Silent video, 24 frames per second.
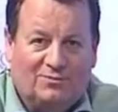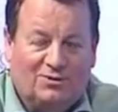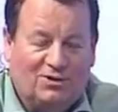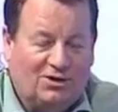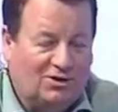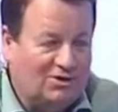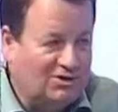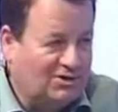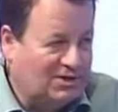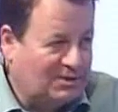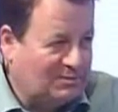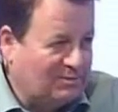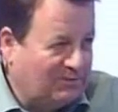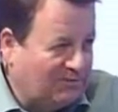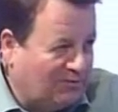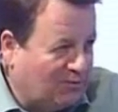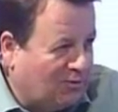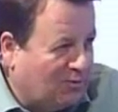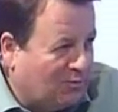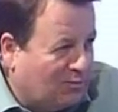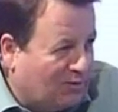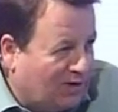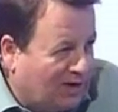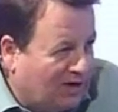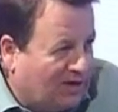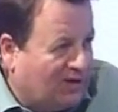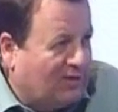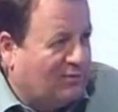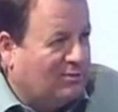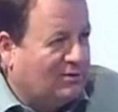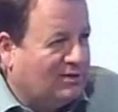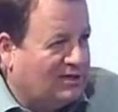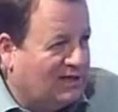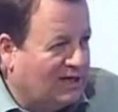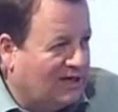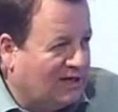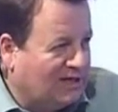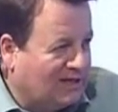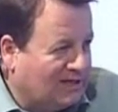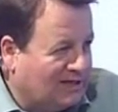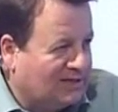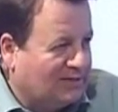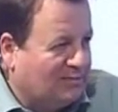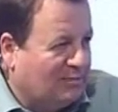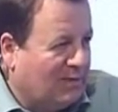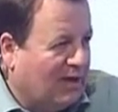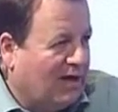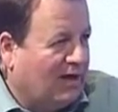John, just before the break, you were telling
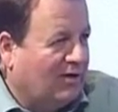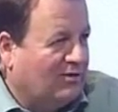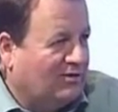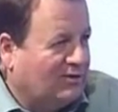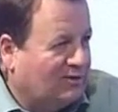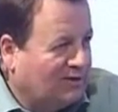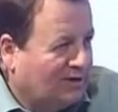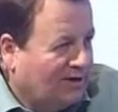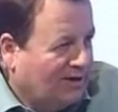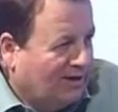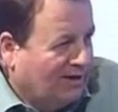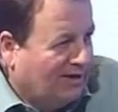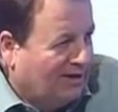us about